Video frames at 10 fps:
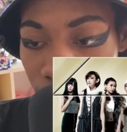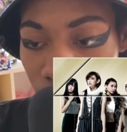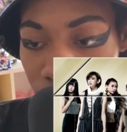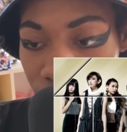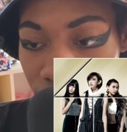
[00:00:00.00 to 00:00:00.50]

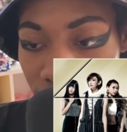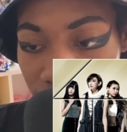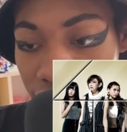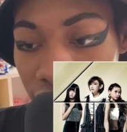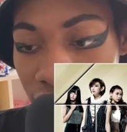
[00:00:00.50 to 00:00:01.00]
with
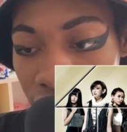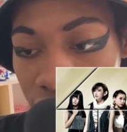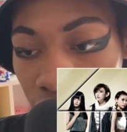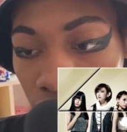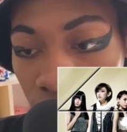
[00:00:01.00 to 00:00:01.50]
Next
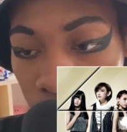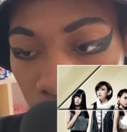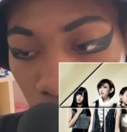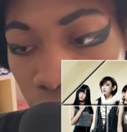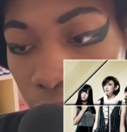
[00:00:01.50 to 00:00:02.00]
Stage,
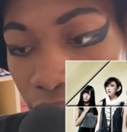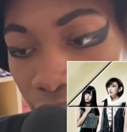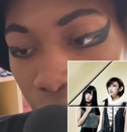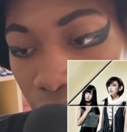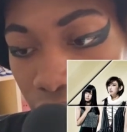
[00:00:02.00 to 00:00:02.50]
Girls Be
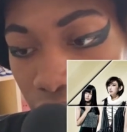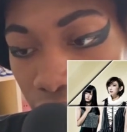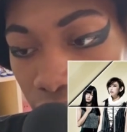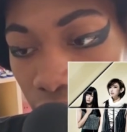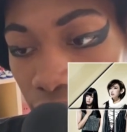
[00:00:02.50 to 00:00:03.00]
Ambitious,